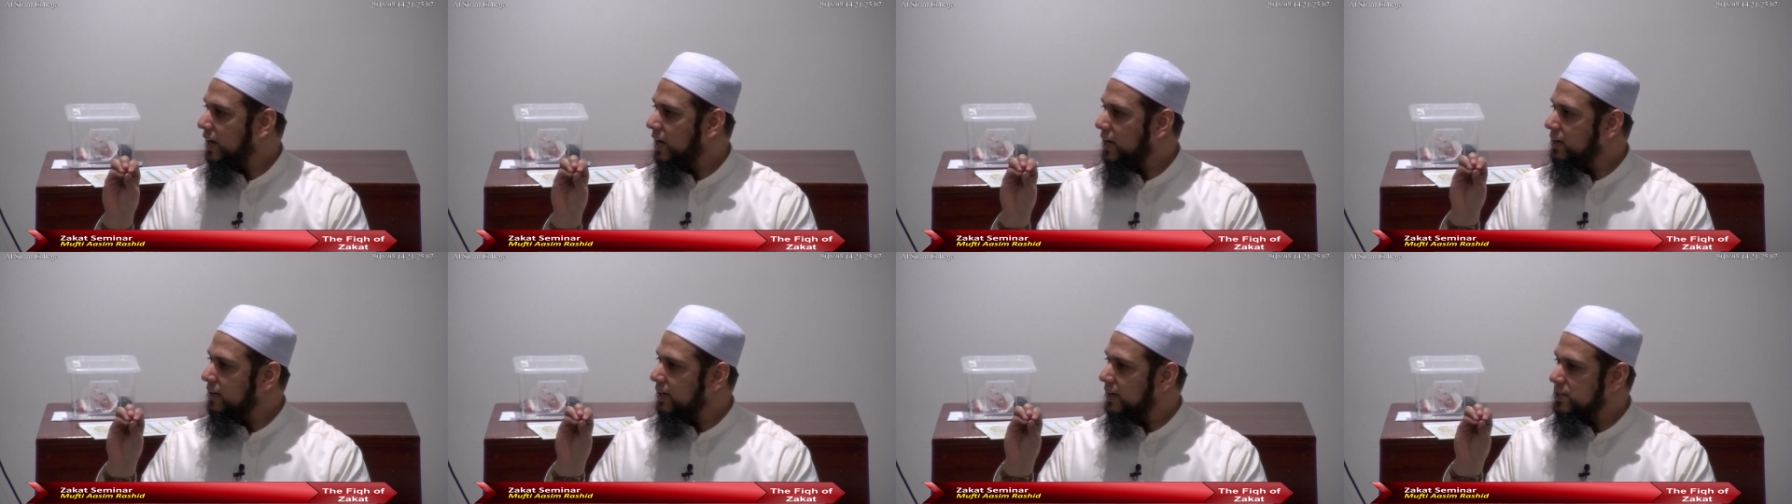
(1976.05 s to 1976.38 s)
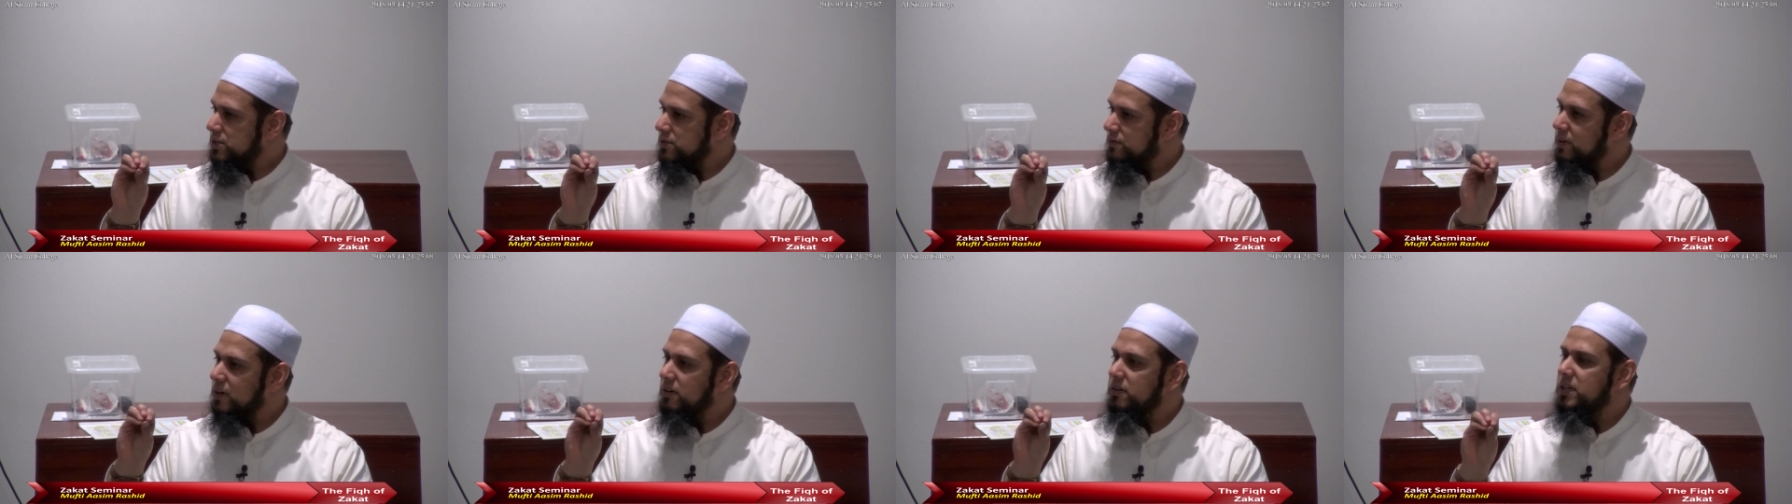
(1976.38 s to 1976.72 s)
and
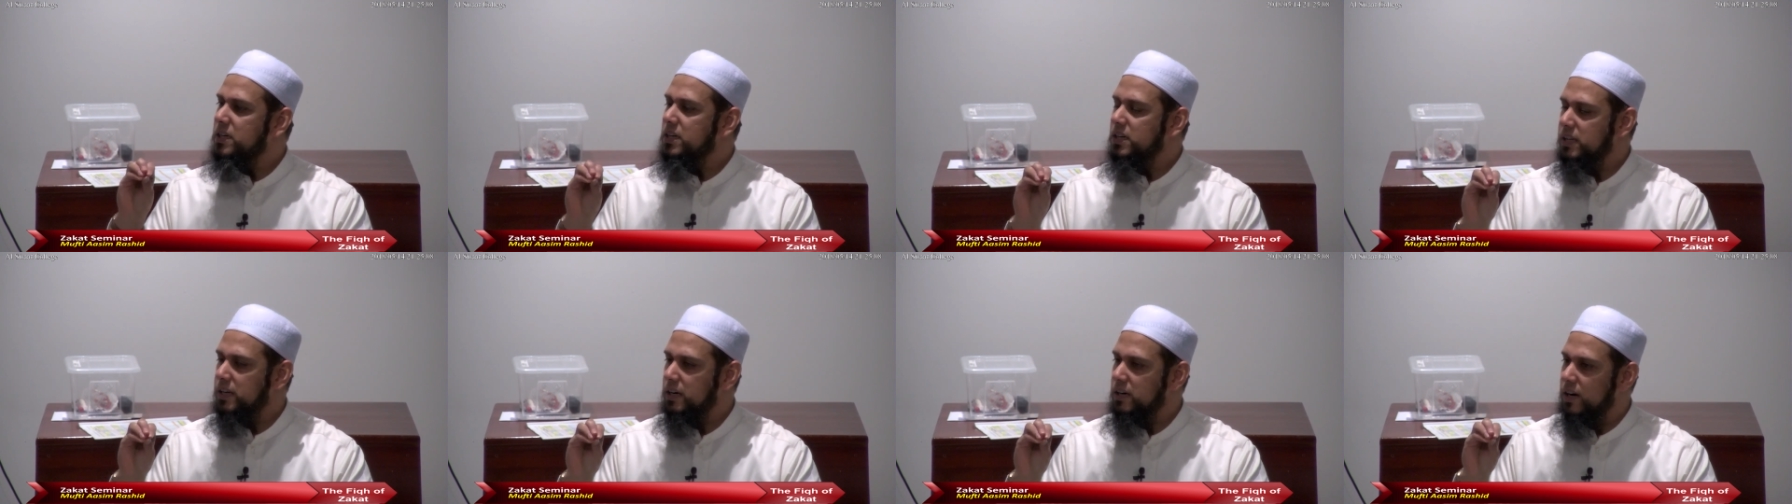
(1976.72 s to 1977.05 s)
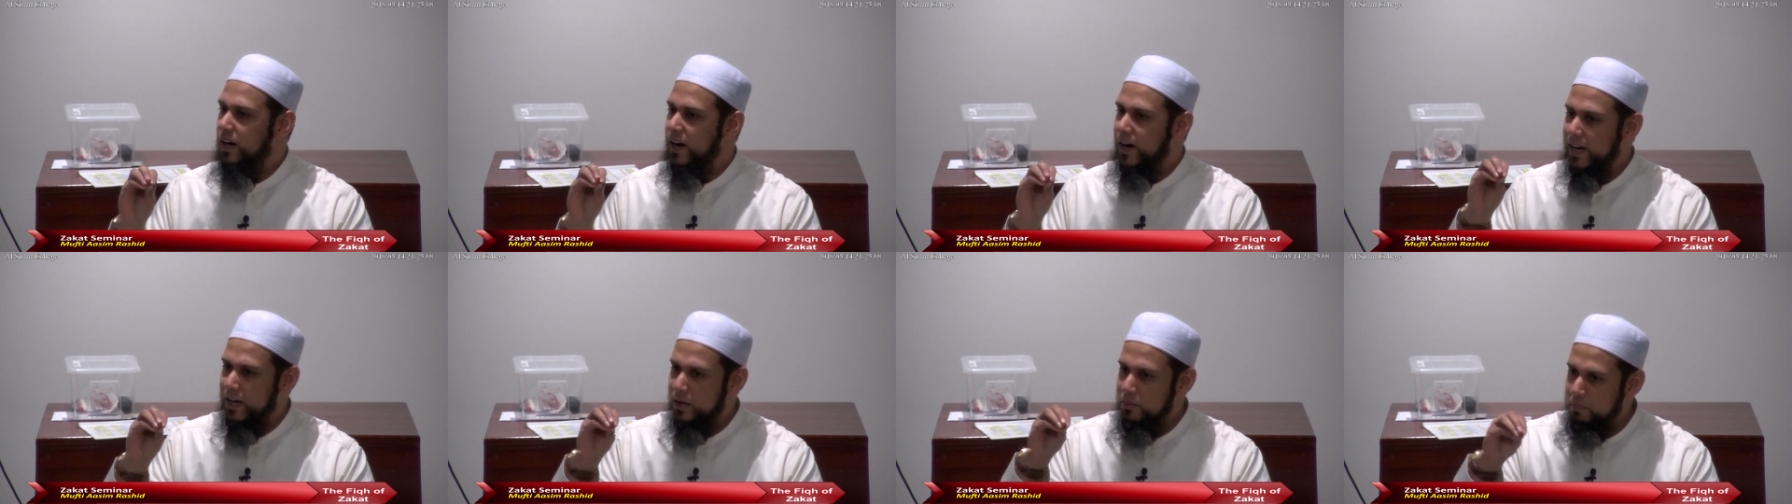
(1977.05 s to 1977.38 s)
it's very
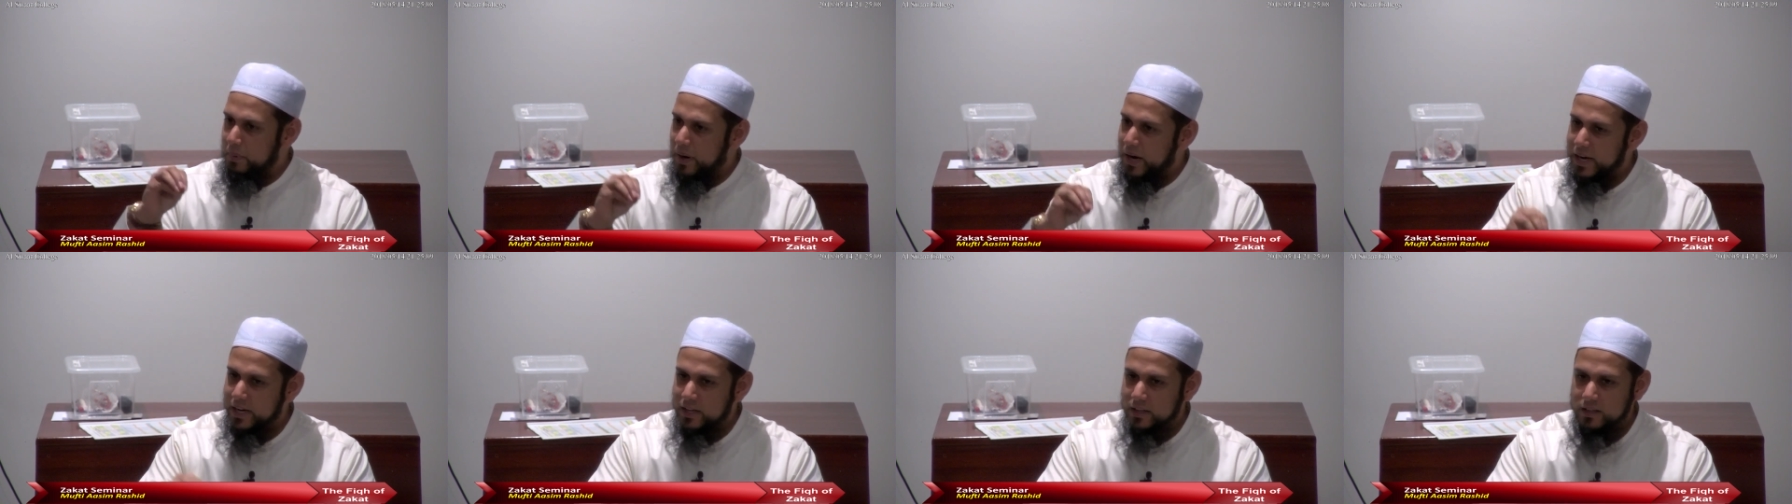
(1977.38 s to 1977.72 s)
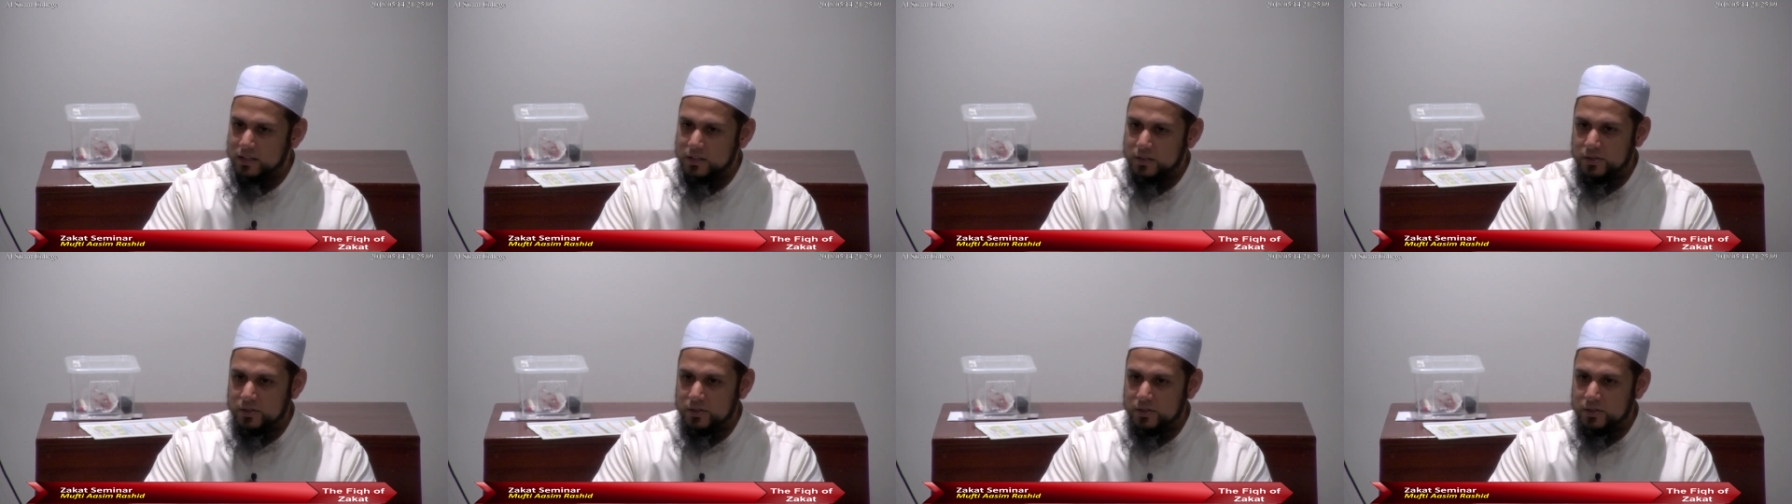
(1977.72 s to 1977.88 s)
clear, I am buying